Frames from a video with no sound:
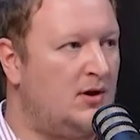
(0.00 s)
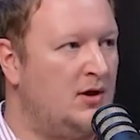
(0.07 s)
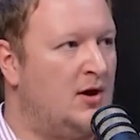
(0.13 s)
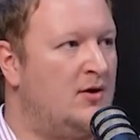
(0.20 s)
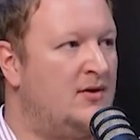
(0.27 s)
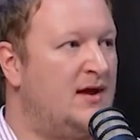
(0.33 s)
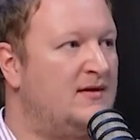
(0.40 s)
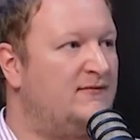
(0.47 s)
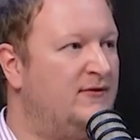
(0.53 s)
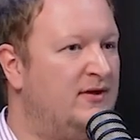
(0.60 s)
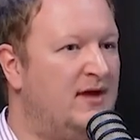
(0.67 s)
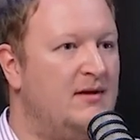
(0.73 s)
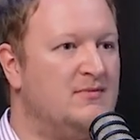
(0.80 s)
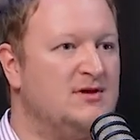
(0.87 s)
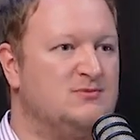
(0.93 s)
you know, and that for
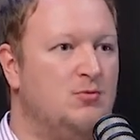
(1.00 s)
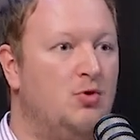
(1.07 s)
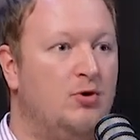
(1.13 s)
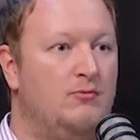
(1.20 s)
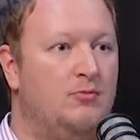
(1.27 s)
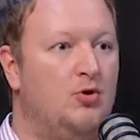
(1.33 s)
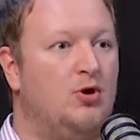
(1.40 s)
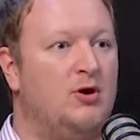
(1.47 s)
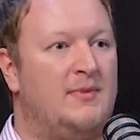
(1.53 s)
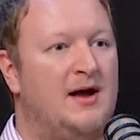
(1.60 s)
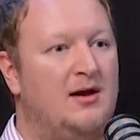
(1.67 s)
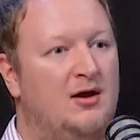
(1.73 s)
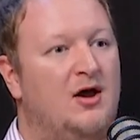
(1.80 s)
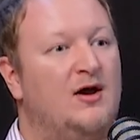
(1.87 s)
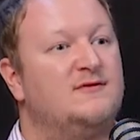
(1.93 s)
them is more important
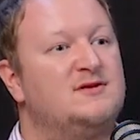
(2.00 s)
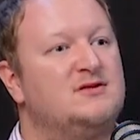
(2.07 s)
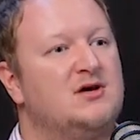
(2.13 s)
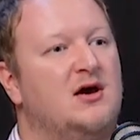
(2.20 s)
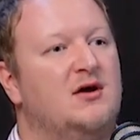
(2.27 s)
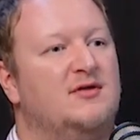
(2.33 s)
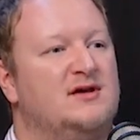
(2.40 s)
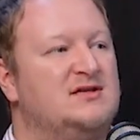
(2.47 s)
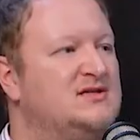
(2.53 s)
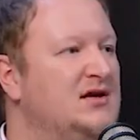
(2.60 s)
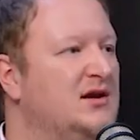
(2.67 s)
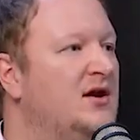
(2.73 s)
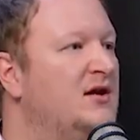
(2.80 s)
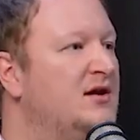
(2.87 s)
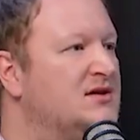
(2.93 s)
about lifestyle. They're
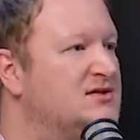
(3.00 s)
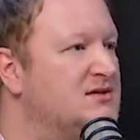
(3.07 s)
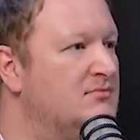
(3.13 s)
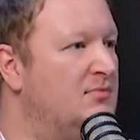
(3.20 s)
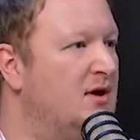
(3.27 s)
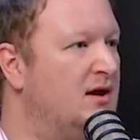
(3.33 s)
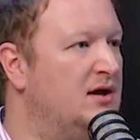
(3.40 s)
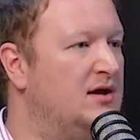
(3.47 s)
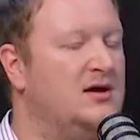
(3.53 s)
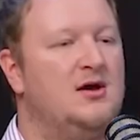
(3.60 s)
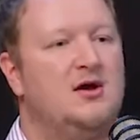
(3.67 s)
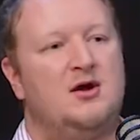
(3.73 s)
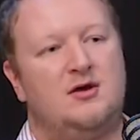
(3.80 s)
still earning some money.